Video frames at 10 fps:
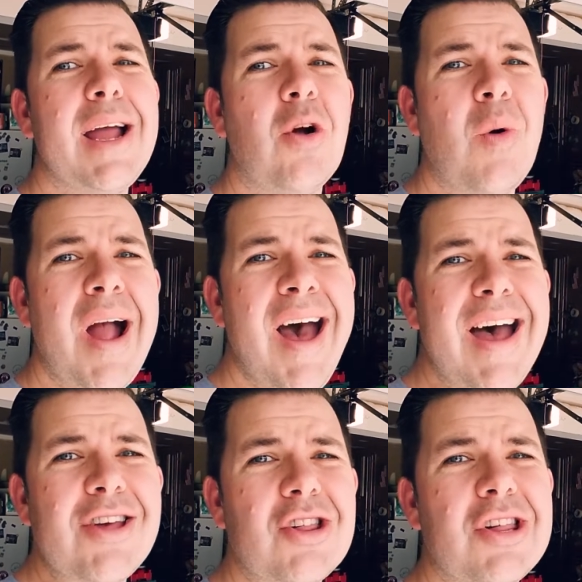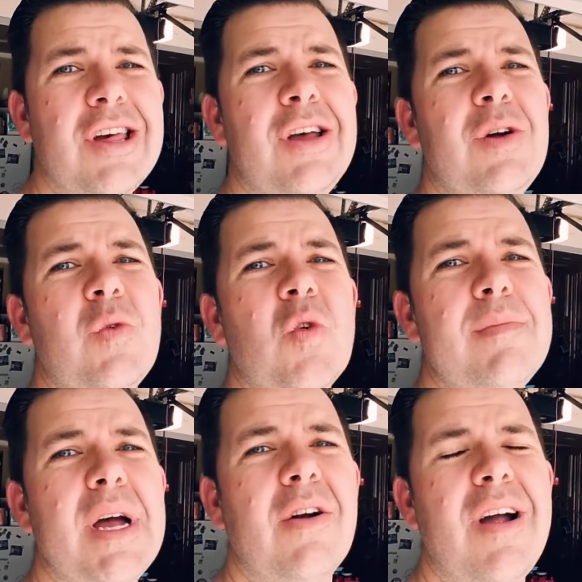garage. We're in
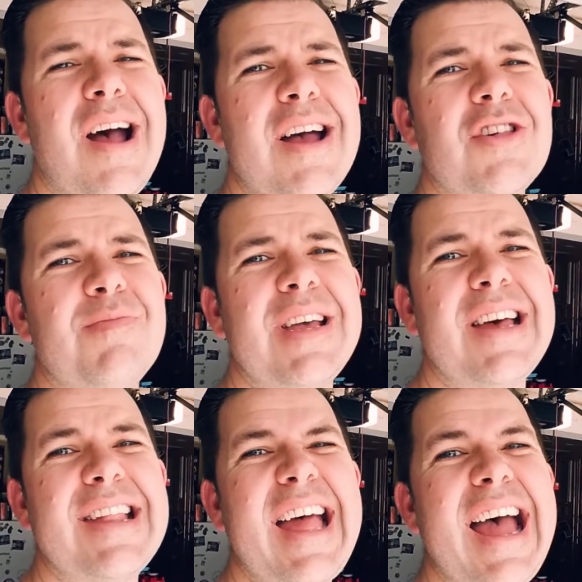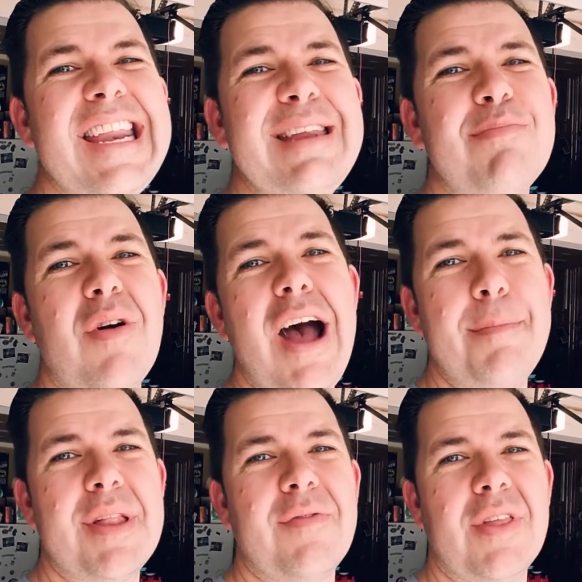my garage because I need
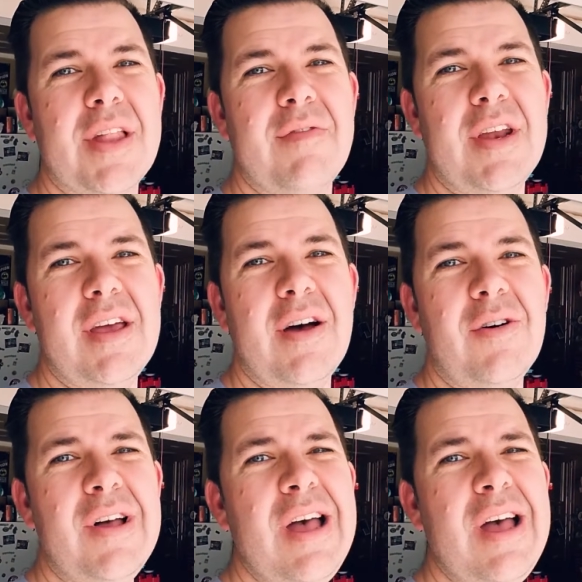props for this video.